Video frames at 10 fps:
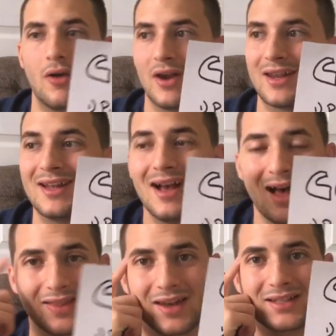All right.
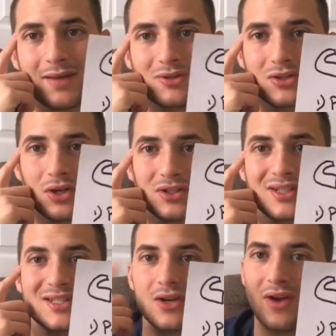A lot of times they'll start to
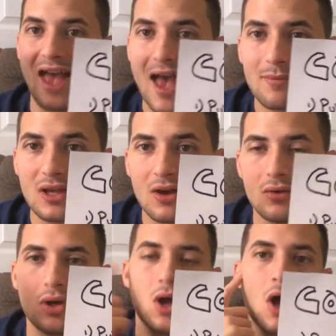consider
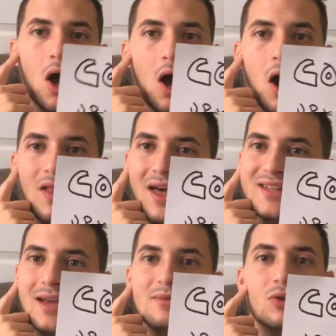amnio. A lot
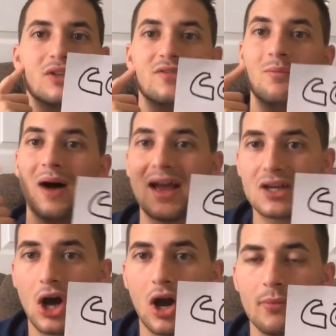of times they'll give
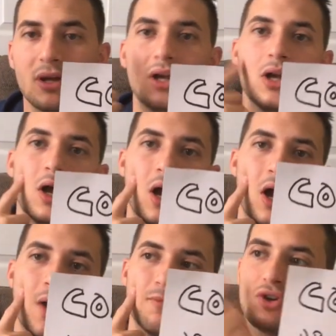bicarb.
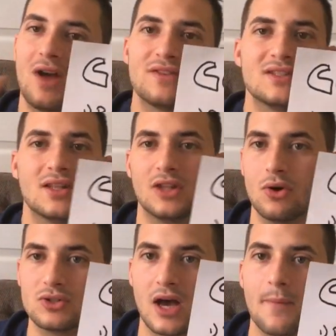You don't have to set
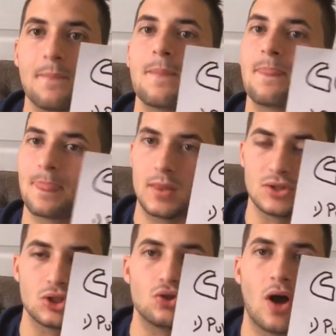those up.
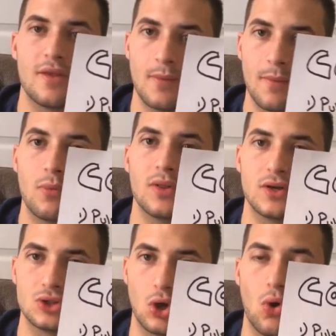Just draw them up when
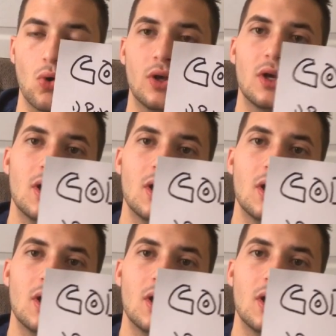they're told.